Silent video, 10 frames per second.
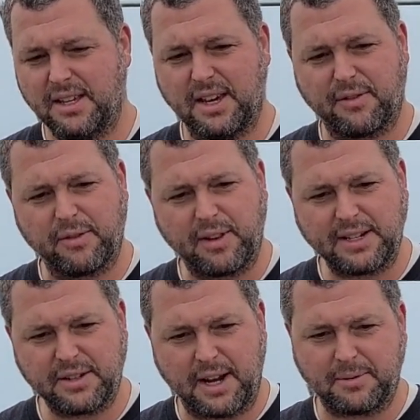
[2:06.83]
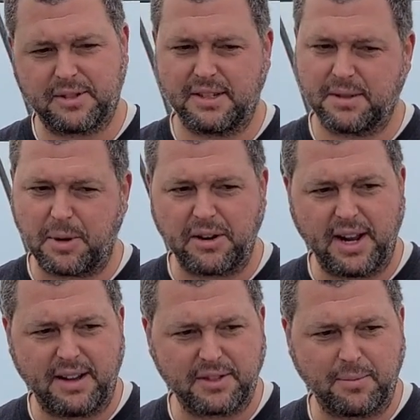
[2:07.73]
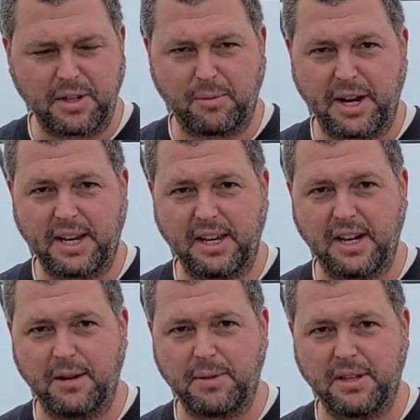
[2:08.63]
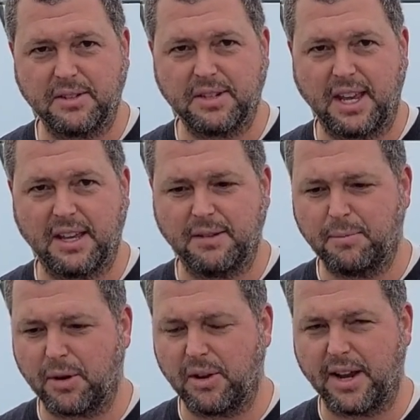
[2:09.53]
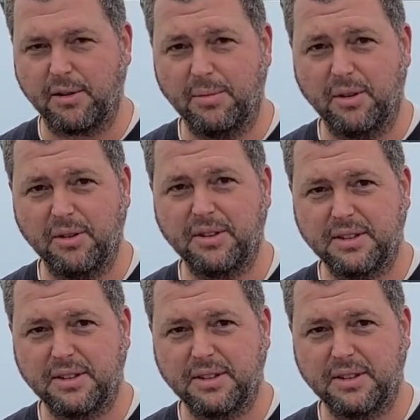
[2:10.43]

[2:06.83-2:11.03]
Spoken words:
for fly traps, it's better to have something breaking it up, either sand, perlite, or both.